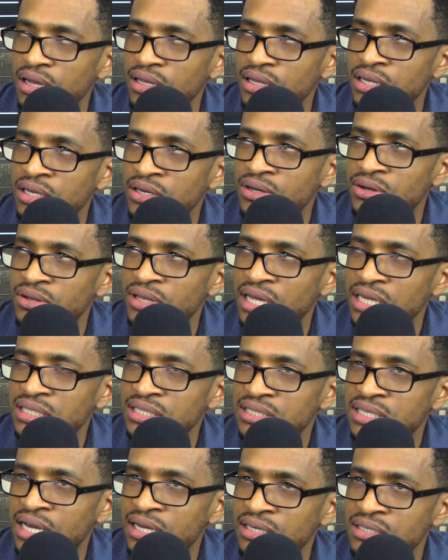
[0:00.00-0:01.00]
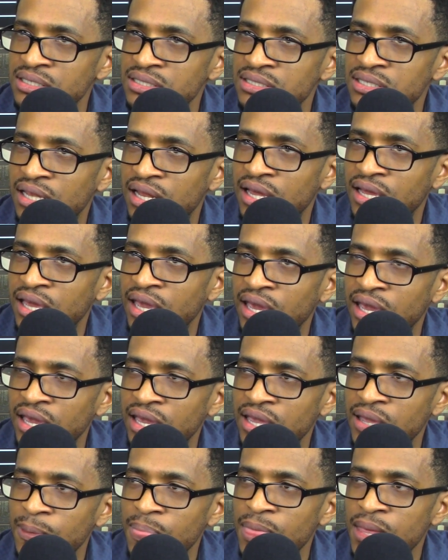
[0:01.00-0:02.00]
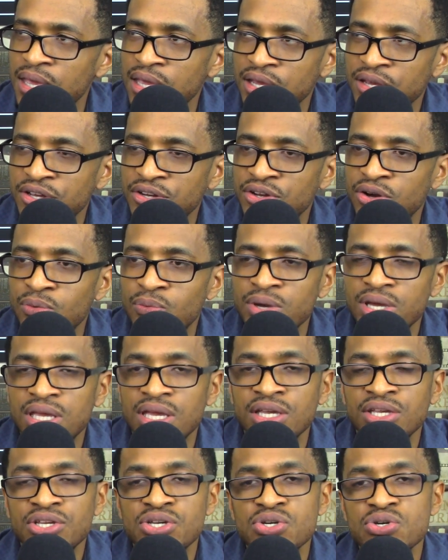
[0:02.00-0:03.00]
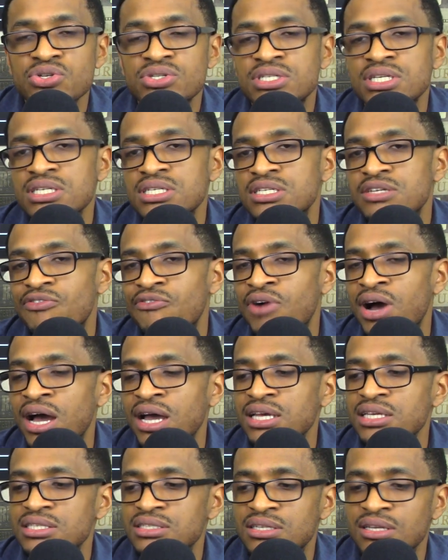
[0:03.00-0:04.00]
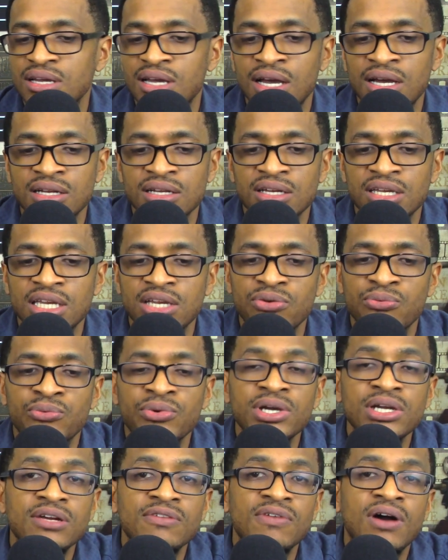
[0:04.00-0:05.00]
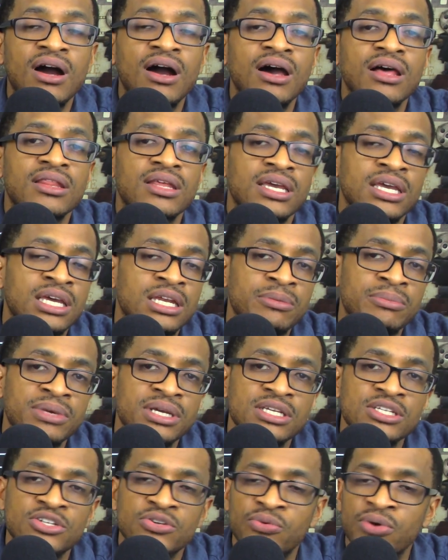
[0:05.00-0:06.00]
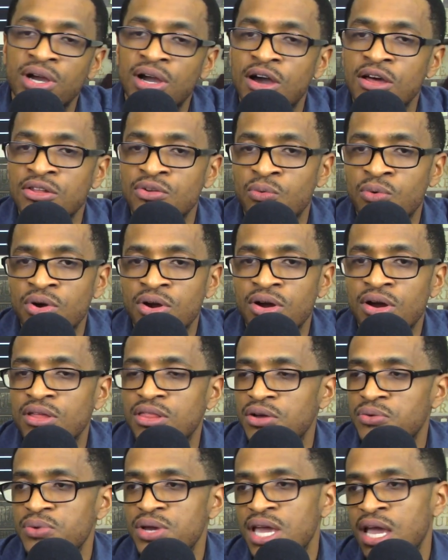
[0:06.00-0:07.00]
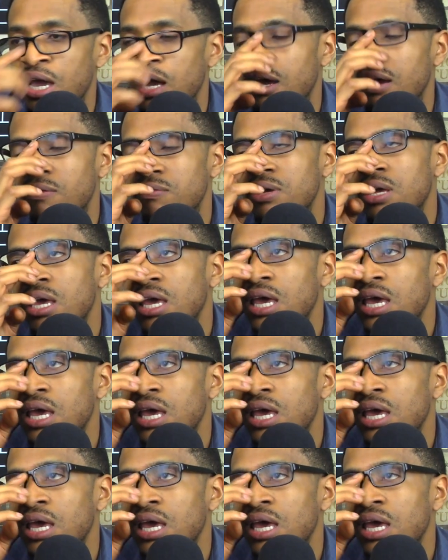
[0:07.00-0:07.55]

You know, they just kind of just like, hey, you know, we can use this device to kind of get rid of all the enemies around the world that we have.